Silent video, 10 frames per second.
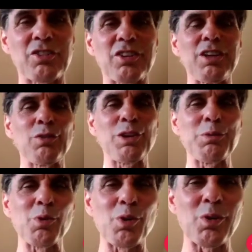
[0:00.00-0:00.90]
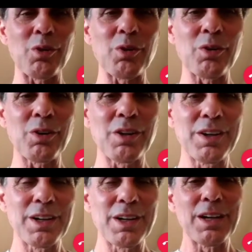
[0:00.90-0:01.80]
watching TV
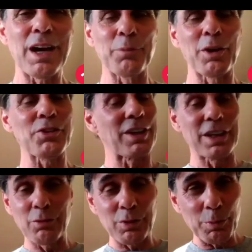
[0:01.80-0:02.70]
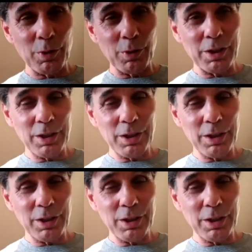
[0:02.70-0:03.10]
more. I'm not saying